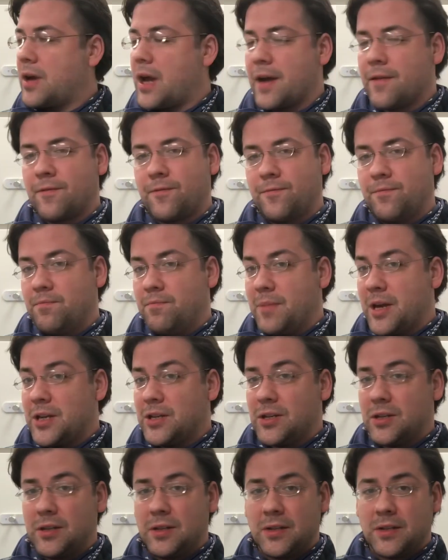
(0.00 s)
I've
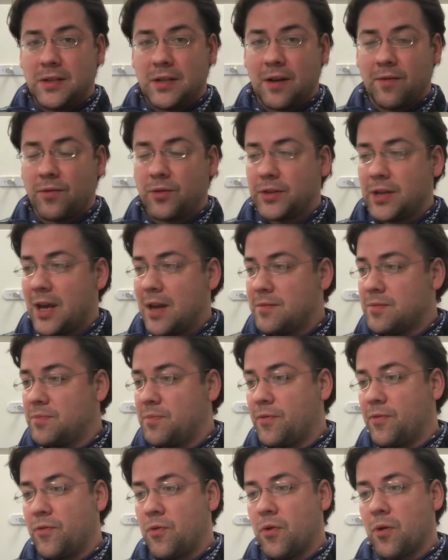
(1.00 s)
mentioned this several times
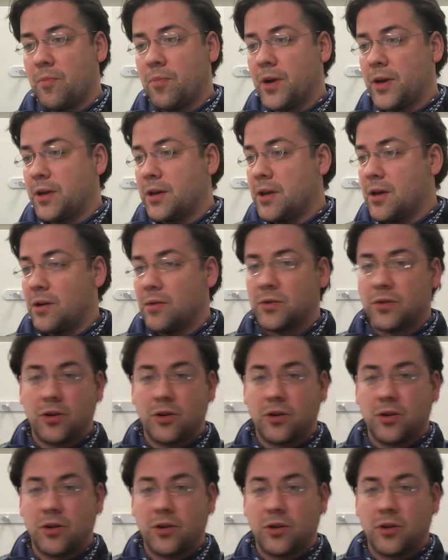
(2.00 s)
before, but you know,